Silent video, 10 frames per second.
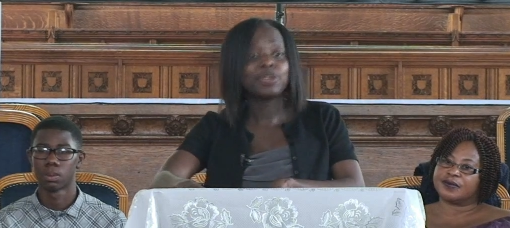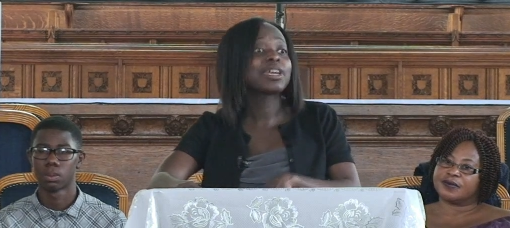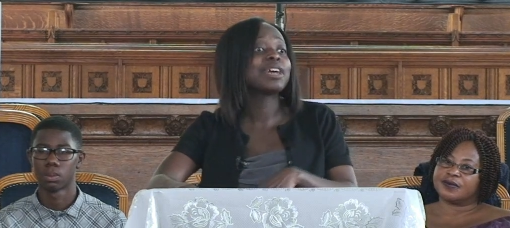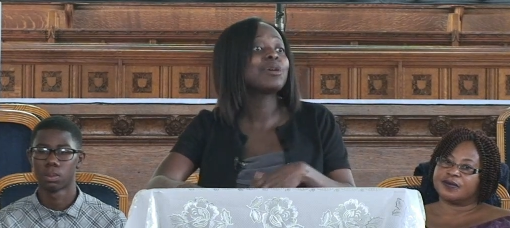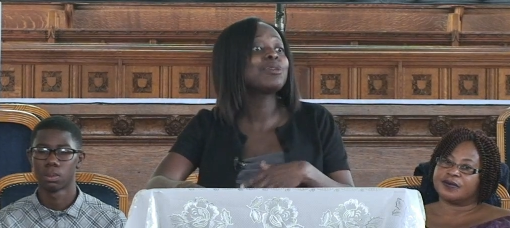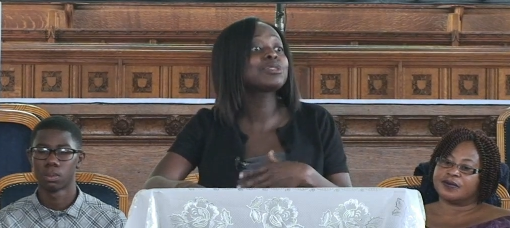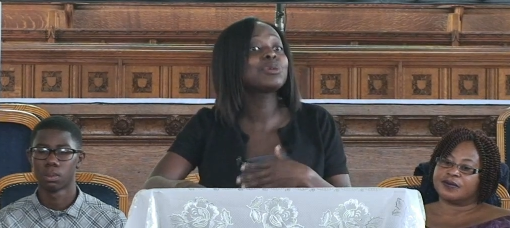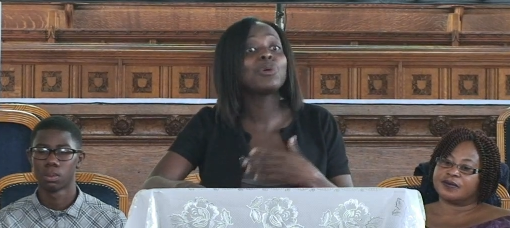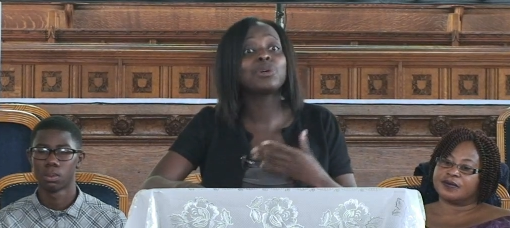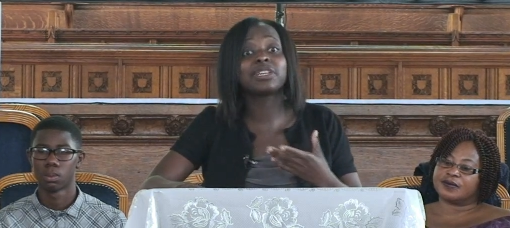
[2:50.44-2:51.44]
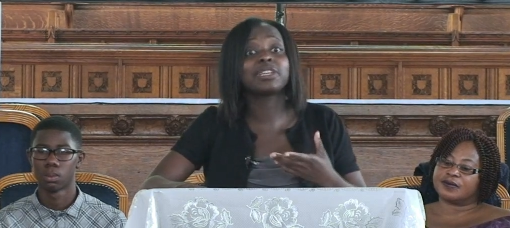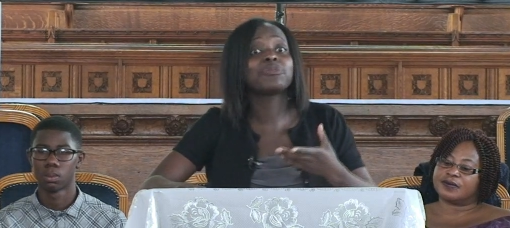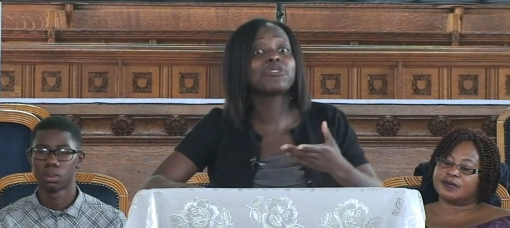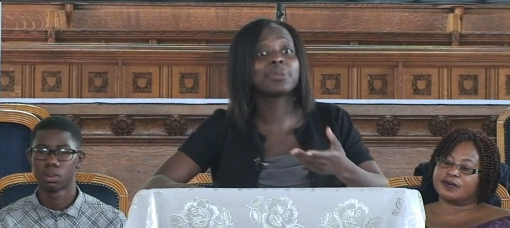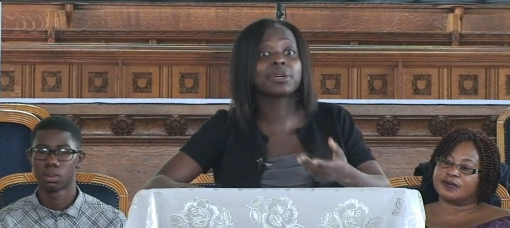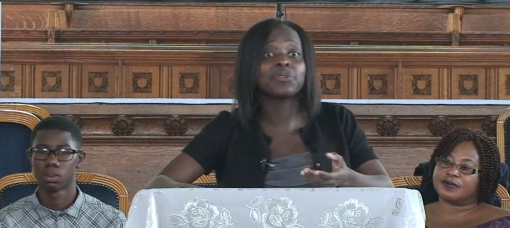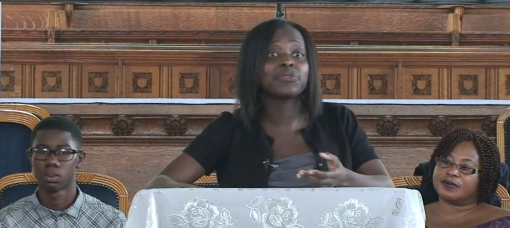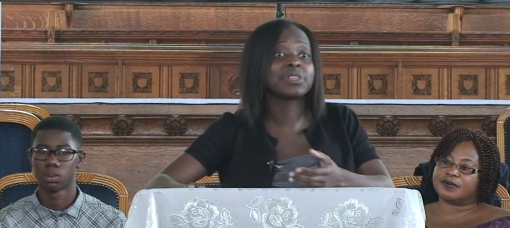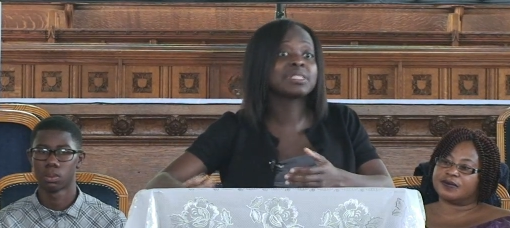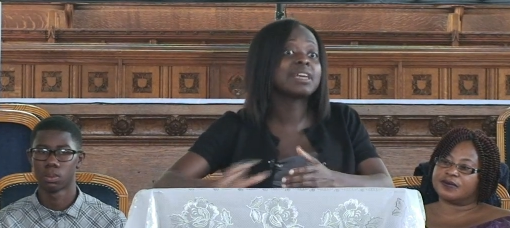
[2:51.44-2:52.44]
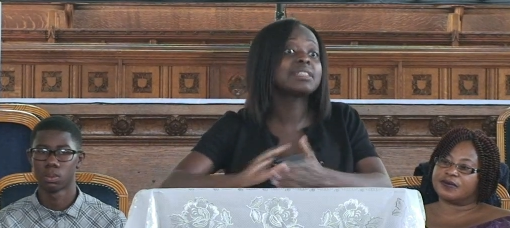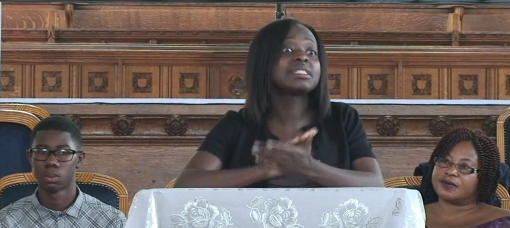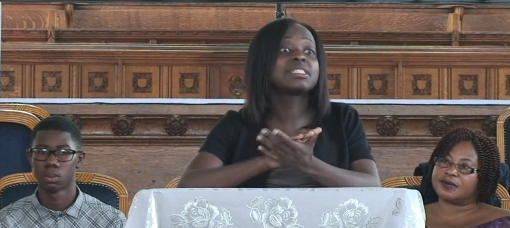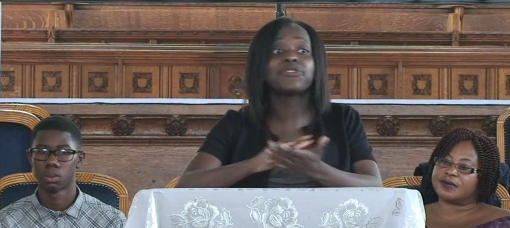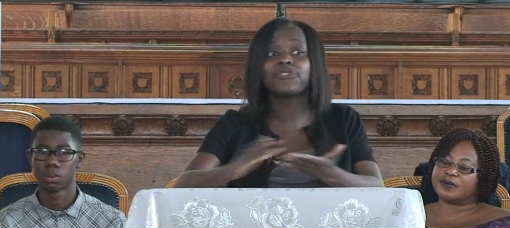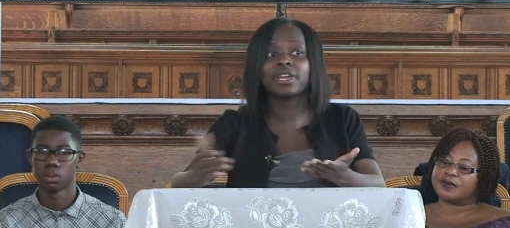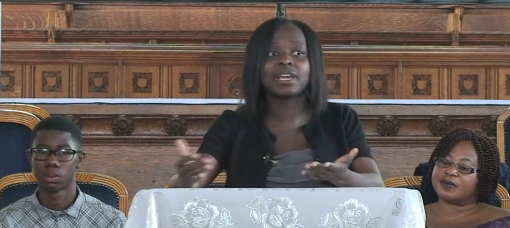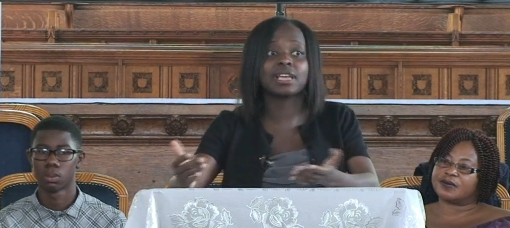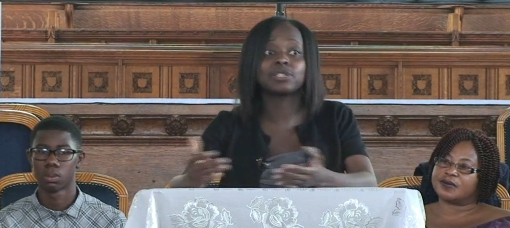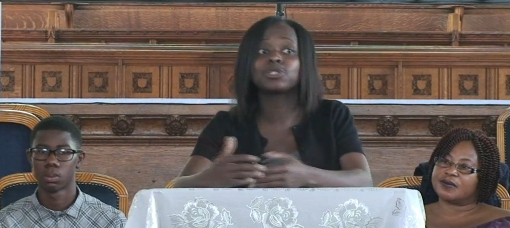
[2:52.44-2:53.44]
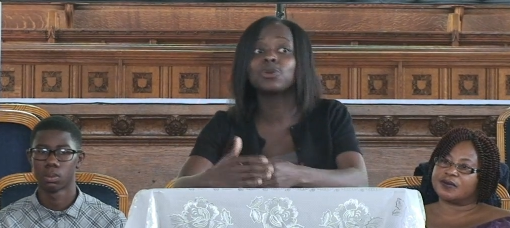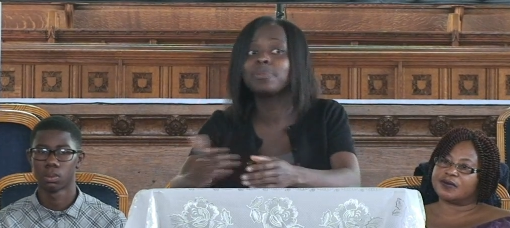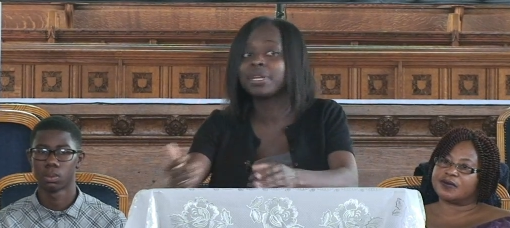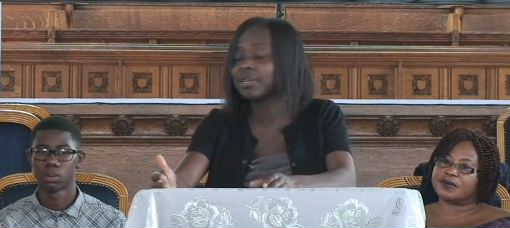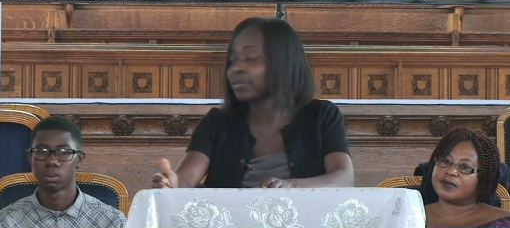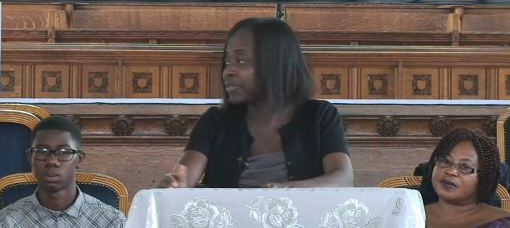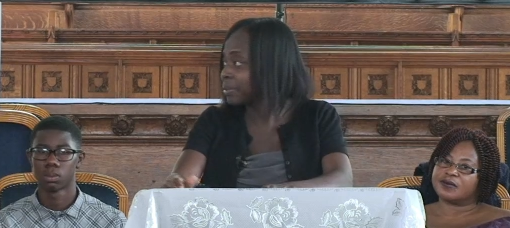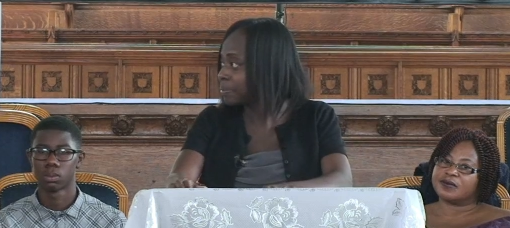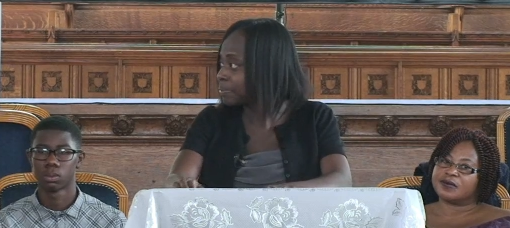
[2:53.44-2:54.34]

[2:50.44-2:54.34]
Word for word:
Speaker 1: can also order them from the conference. There's different kinds, so many of them.